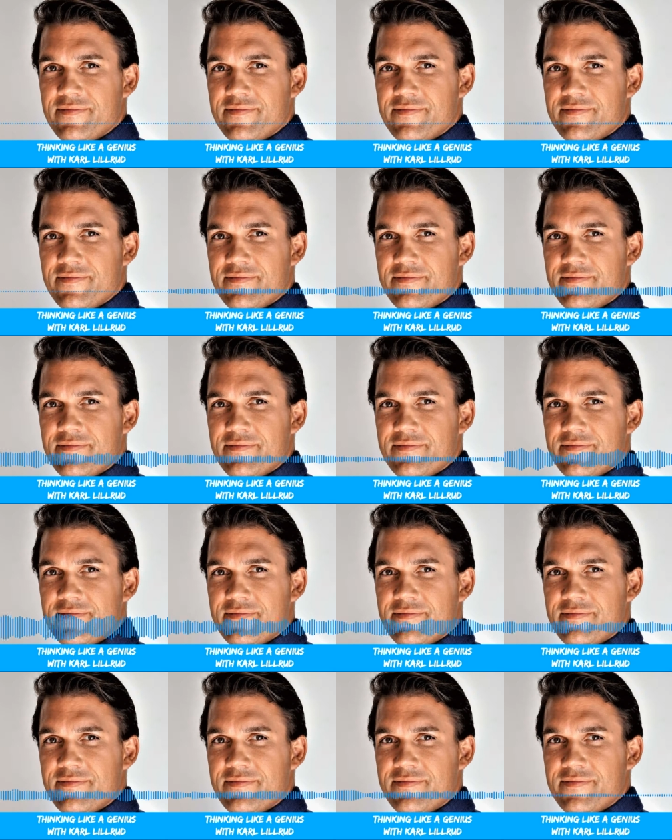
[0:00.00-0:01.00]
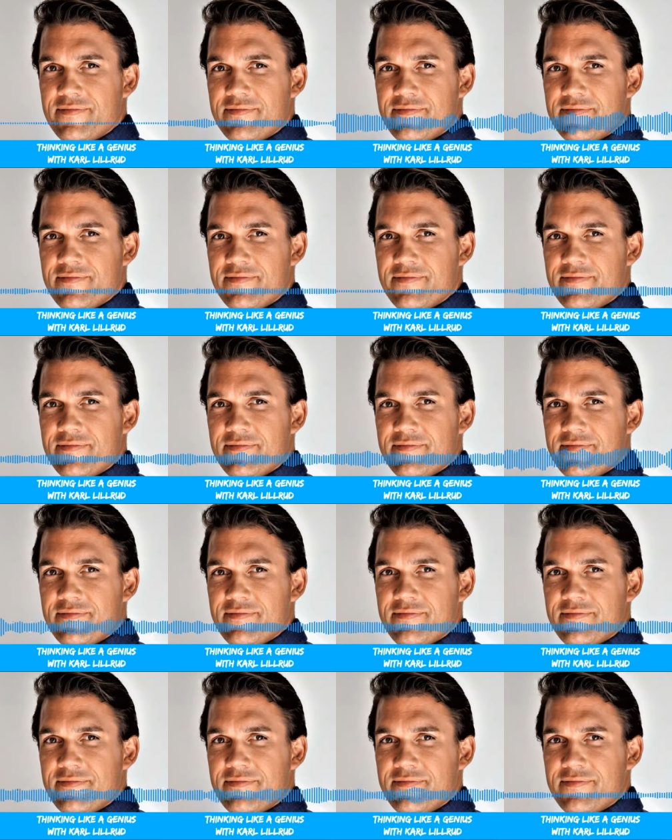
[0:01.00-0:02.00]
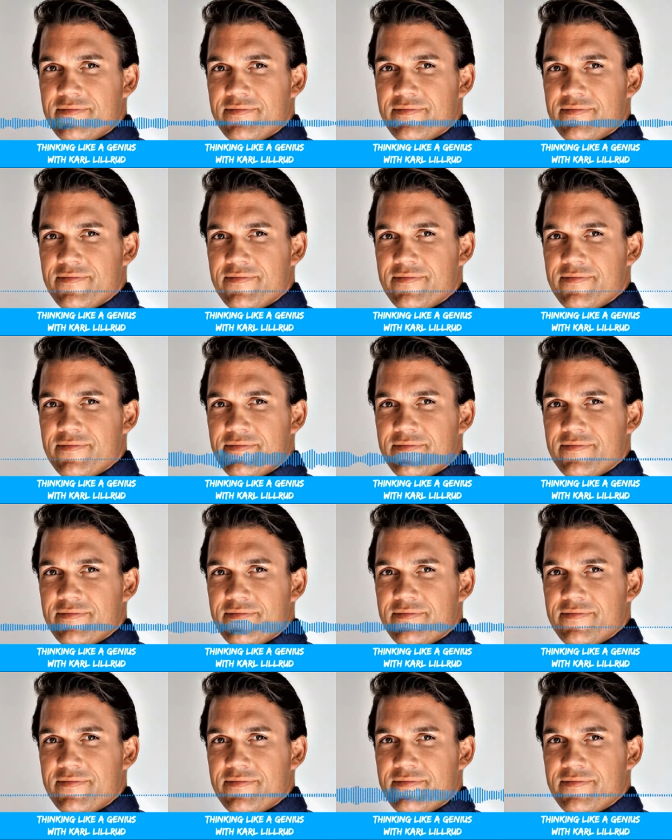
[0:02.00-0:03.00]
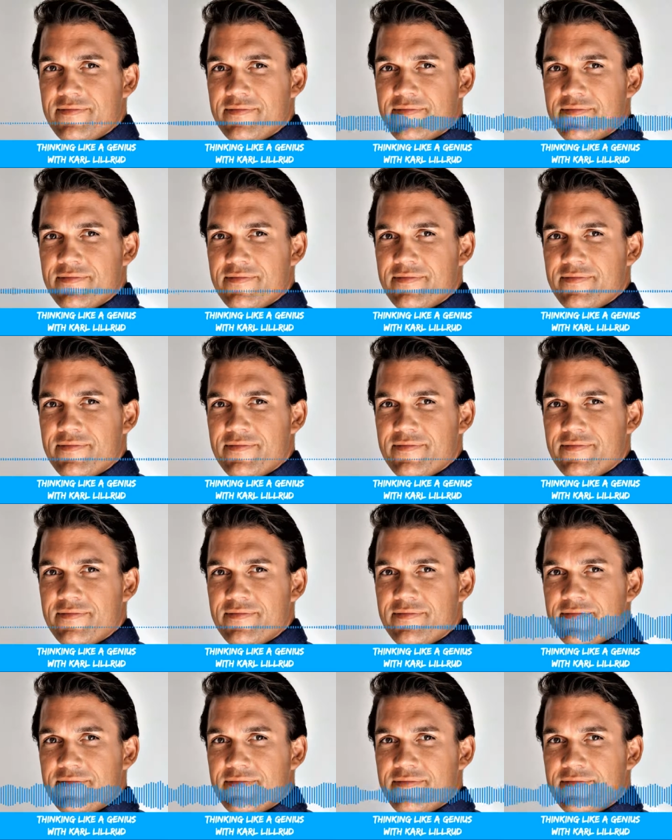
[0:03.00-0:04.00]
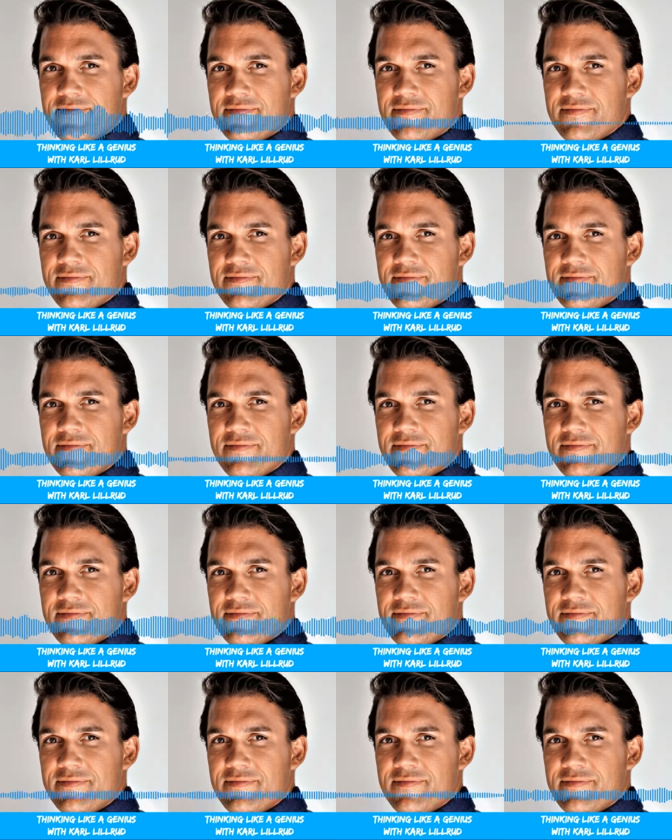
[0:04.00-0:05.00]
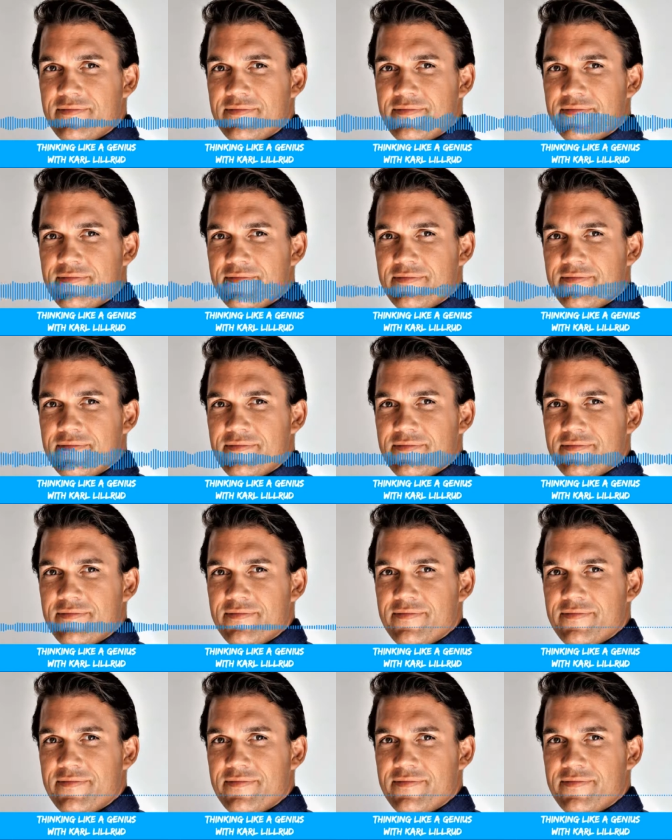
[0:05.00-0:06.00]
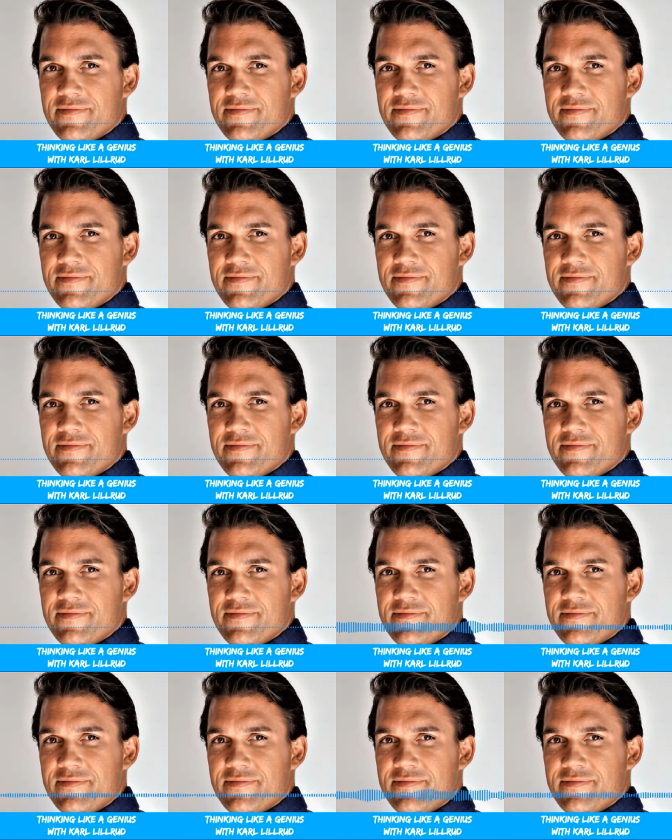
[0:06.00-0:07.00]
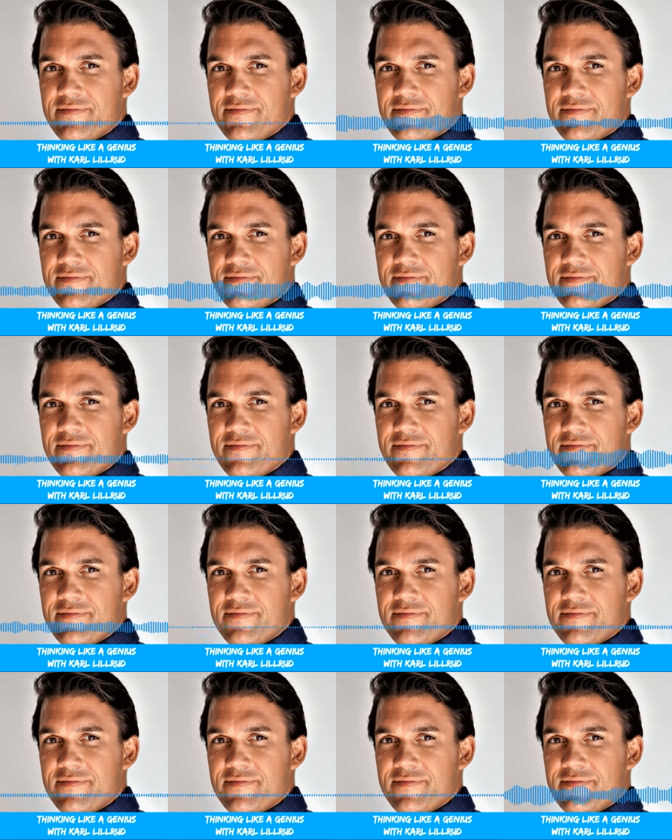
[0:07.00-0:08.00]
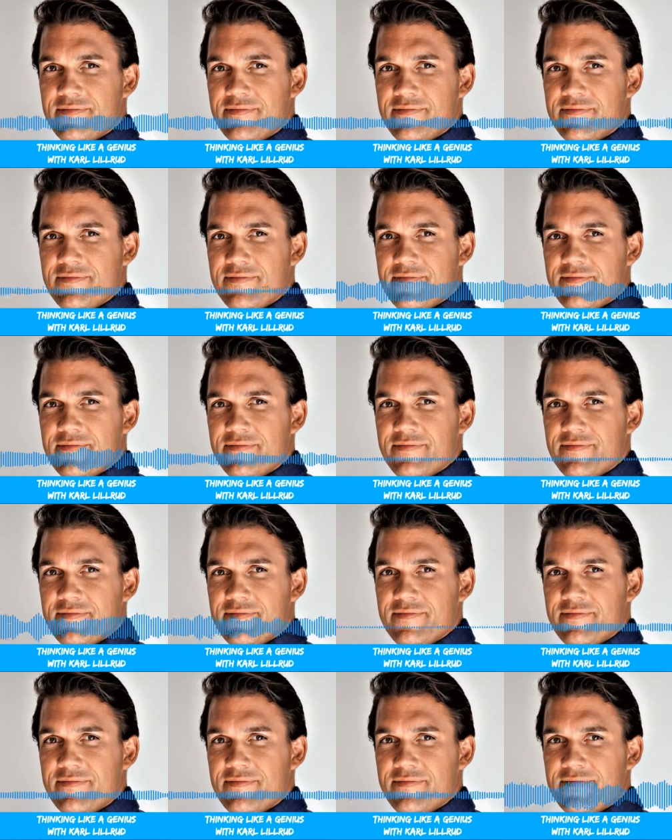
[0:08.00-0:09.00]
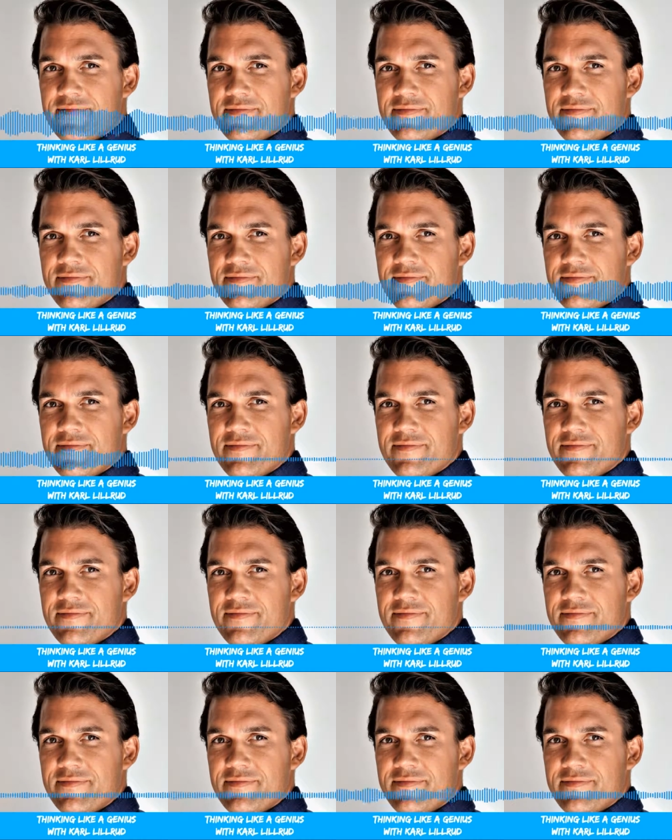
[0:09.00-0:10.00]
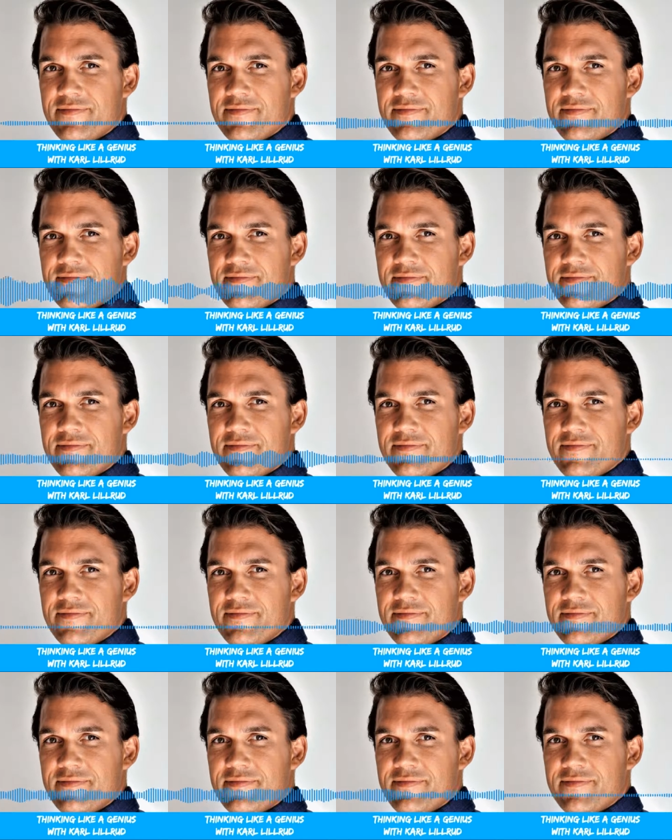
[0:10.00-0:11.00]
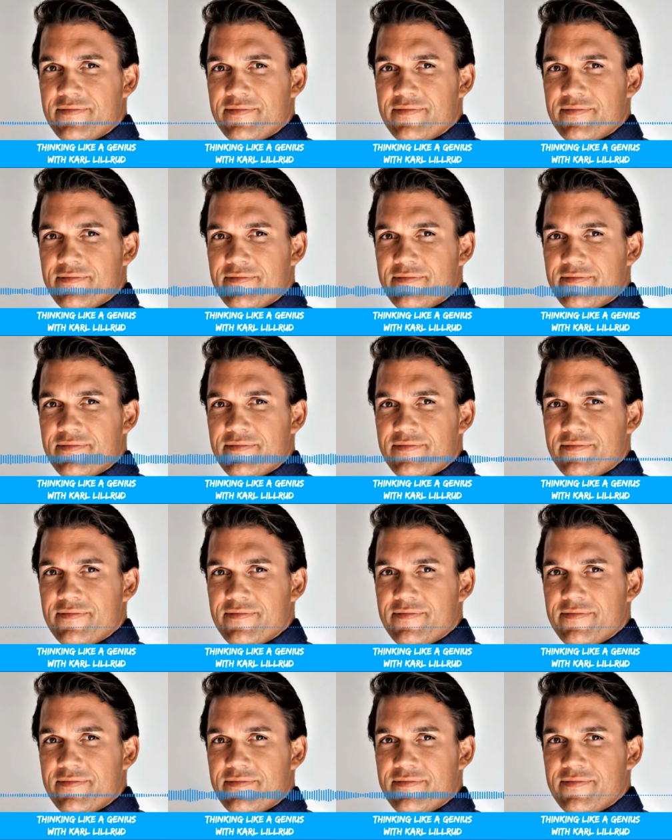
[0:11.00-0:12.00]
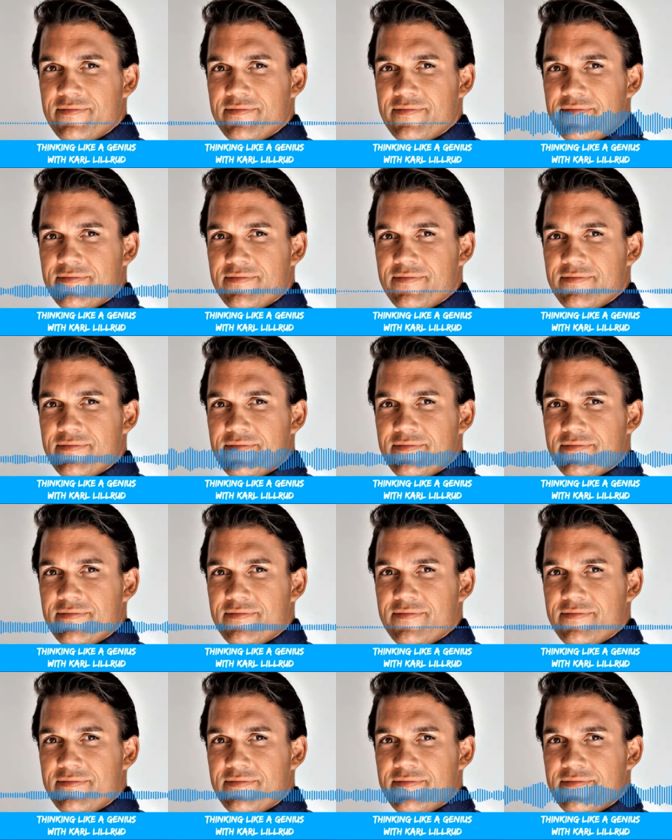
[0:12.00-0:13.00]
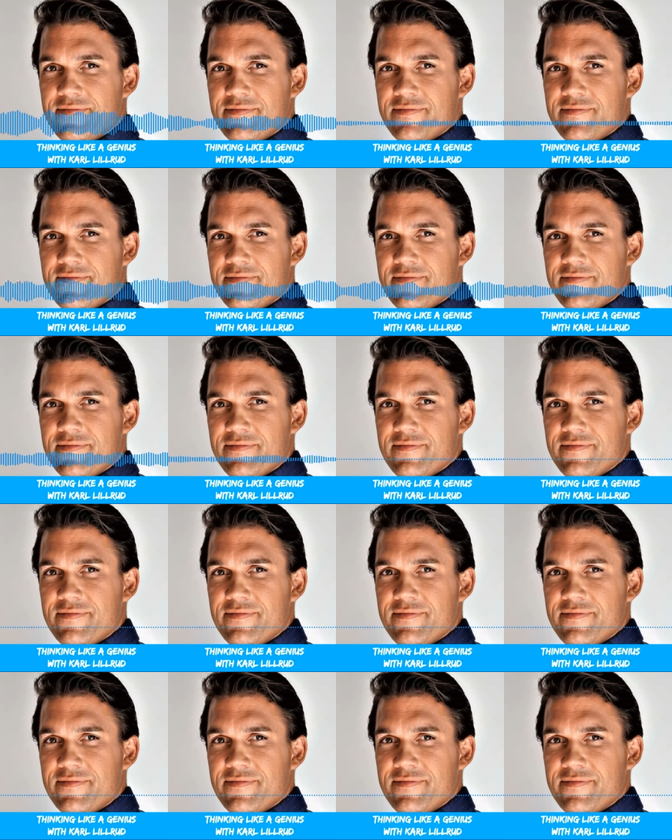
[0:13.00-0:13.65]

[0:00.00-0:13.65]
recall the information a lot easier. I think what you've highlighted over there is a really interesting aspect of being very open minded with the way that you are uh, approaching and also